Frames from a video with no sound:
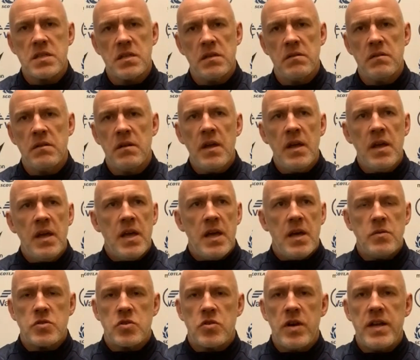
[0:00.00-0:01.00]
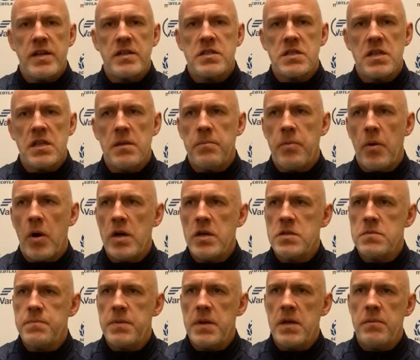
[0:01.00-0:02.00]
And it was great to see the
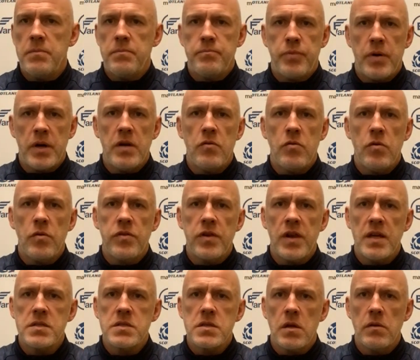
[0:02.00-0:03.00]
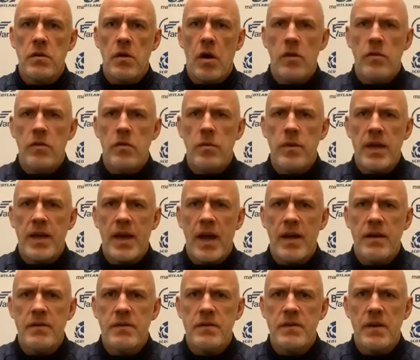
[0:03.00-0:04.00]
boys be pretty ruthless on the
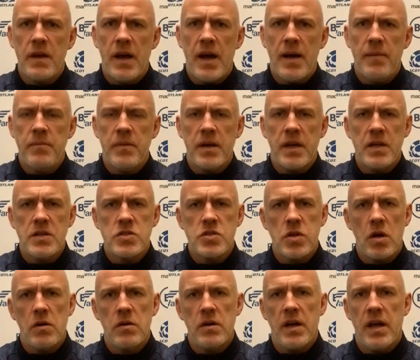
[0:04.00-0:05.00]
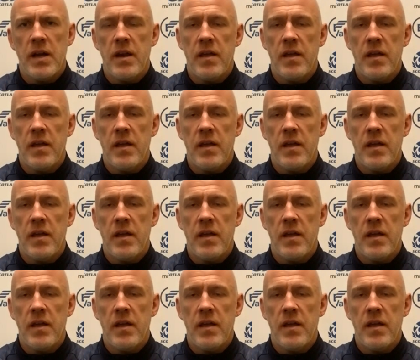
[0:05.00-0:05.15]
weekend against Tonga.